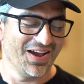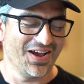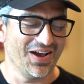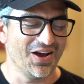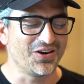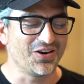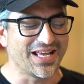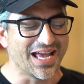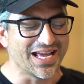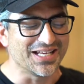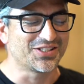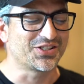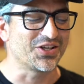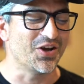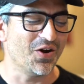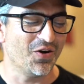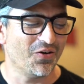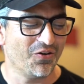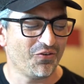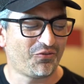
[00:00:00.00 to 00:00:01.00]
Okay,
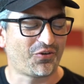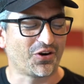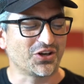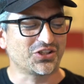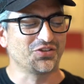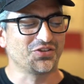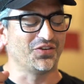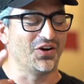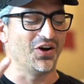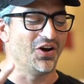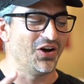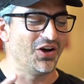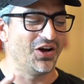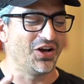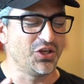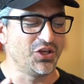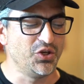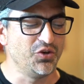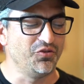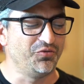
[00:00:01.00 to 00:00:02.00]
so first of all,
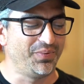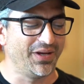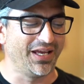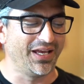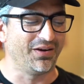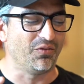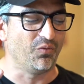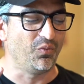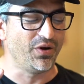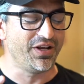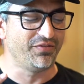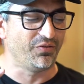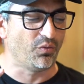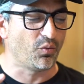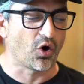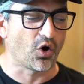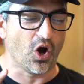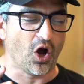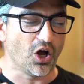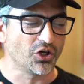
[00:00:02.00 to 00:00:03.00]

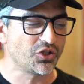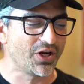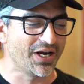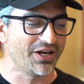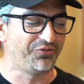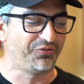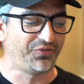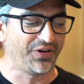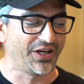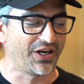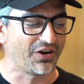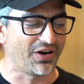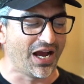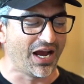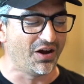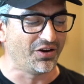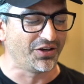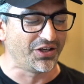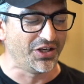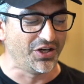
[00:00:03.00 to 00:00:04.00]
we're all trying to figure
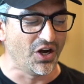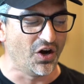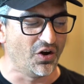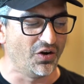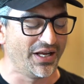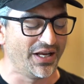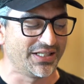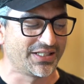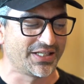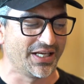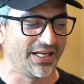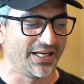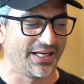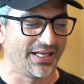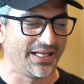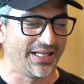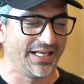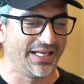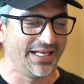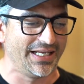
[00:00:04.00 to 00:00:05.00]
out, is
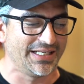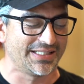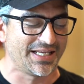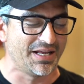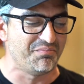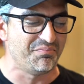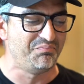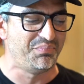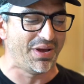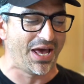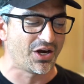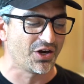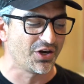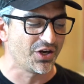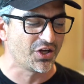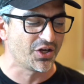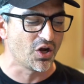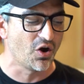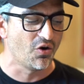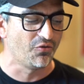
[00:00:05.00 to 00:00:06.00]
it better to
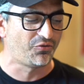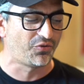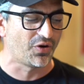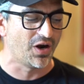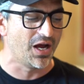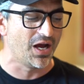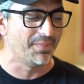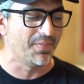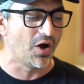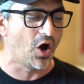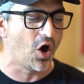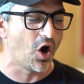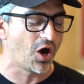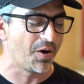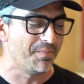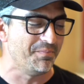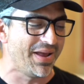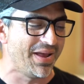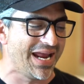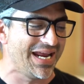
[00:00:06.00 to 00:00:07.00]
go from our
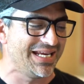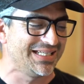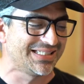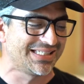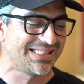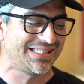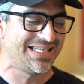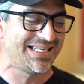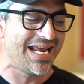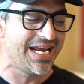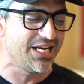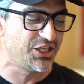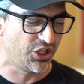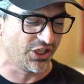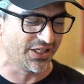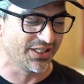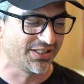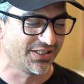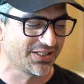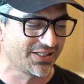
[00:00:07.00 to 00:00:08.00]
main
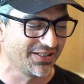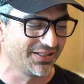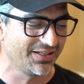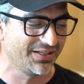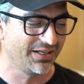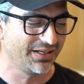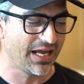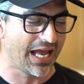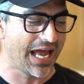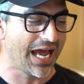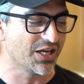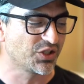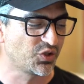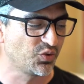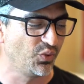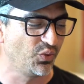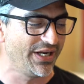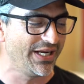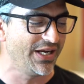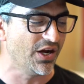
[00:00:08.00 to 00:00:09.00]
stages as
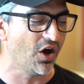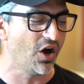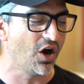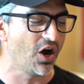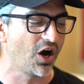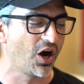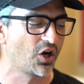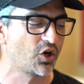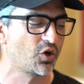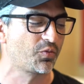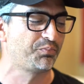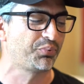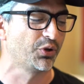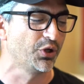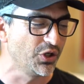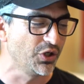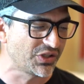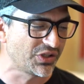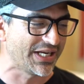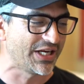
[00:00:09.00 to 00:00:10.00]
we are
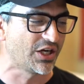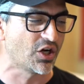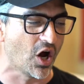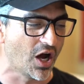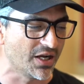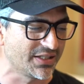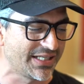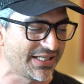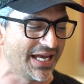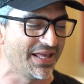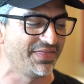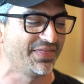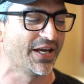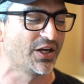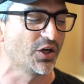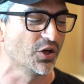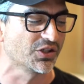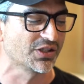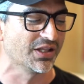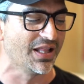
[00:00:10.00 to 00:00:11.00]
producing content that
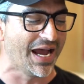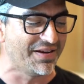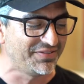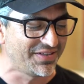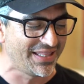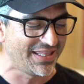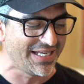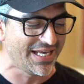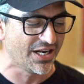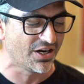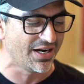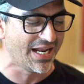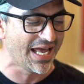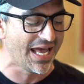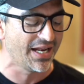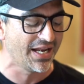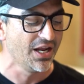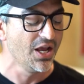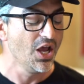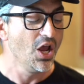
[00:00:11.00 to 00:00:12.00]
goes live to the
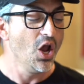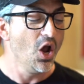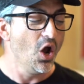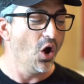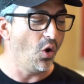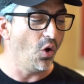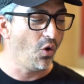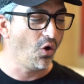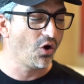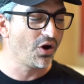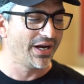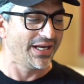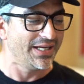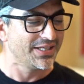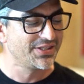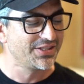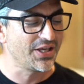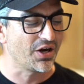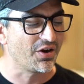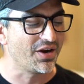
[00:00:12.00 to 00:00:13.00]
internet, or is
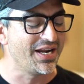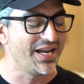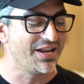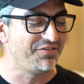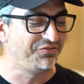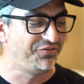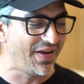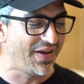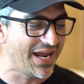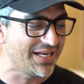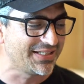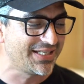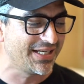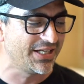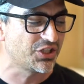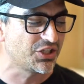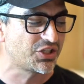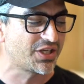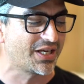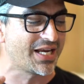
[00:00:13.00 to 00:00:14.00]
there an
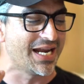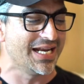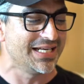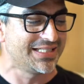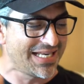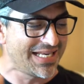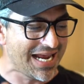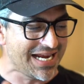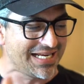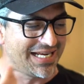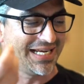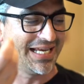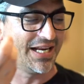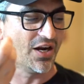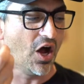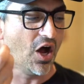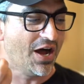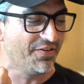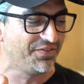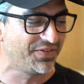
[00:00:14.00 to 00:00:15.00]
advantage to kind of taking it
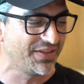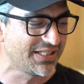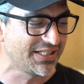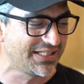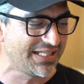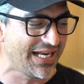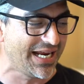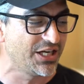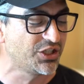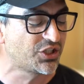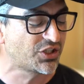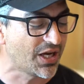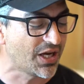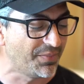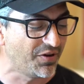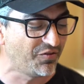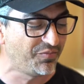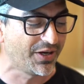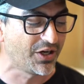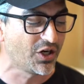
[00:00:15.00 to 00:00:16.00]
off the stage? Some
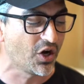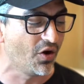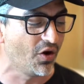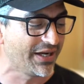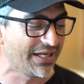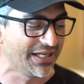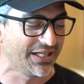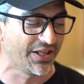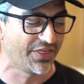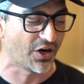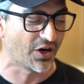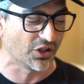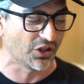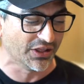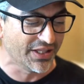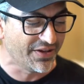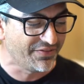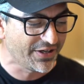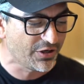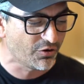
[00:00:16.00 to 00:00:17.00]
have been going into their
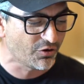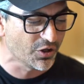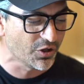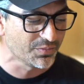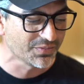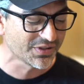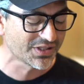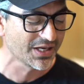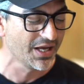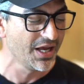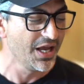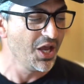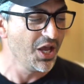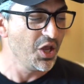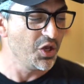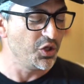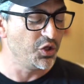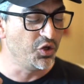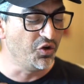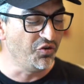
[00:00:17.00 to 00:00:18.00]
living rooms.
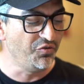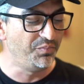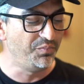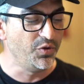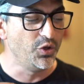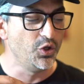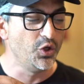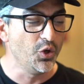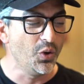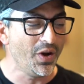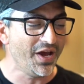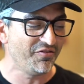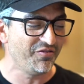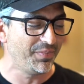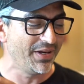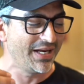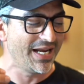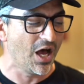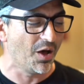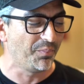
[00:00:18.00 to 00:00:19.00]
You have
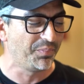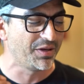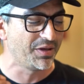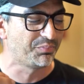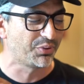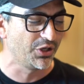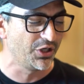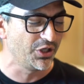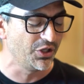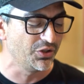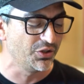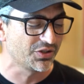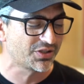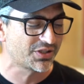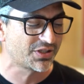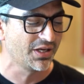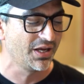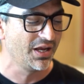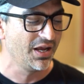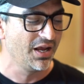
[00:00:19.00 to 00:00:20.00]
been helping produce
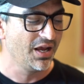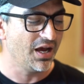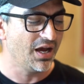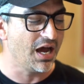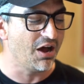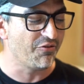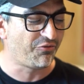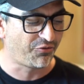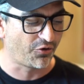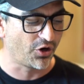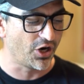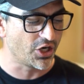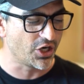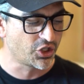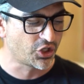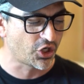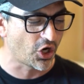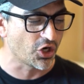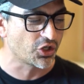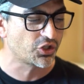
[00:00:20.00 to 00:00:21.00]
for a
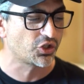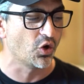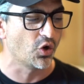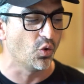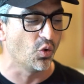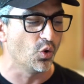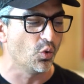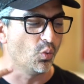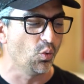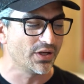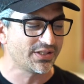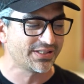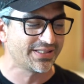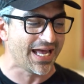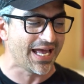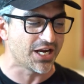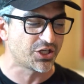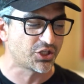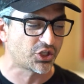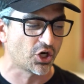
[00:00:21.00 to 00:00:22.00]
church. So what's
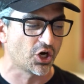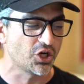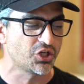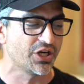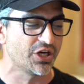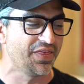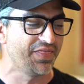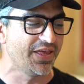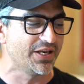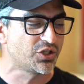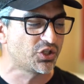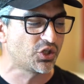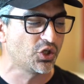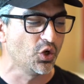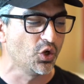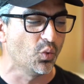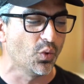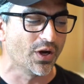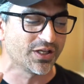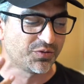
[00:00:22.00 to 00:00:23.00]
that church? And then two,
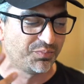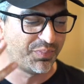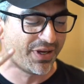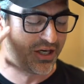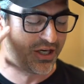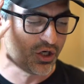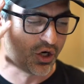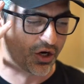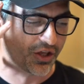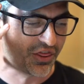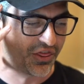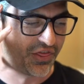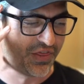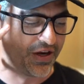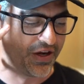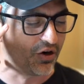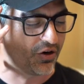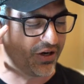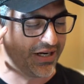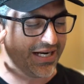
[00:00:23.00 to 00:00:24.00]
what's been your
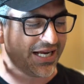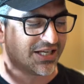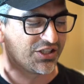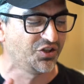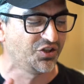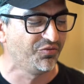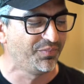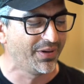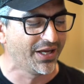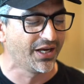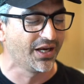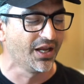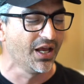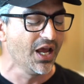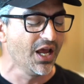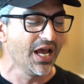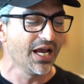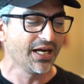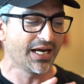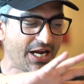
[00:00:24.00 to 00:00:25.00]
theory as you've been
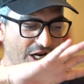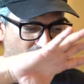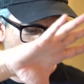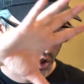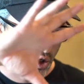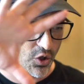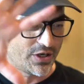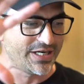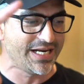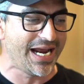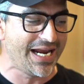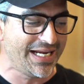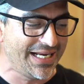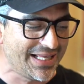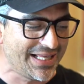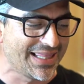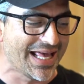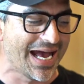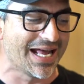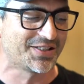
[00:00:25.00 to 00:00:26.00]
kind of creating
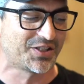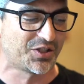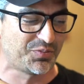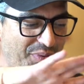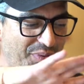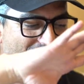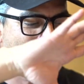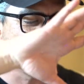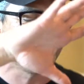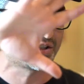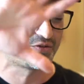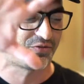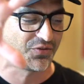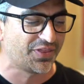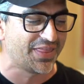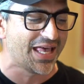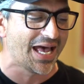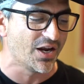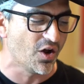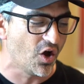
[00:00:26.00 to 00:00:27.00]
that space for
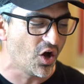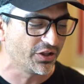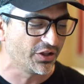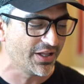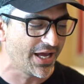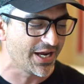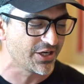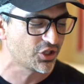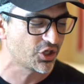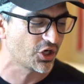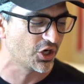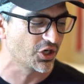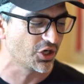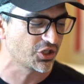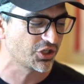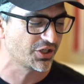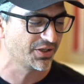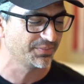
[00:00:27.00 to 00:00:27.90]
that online church?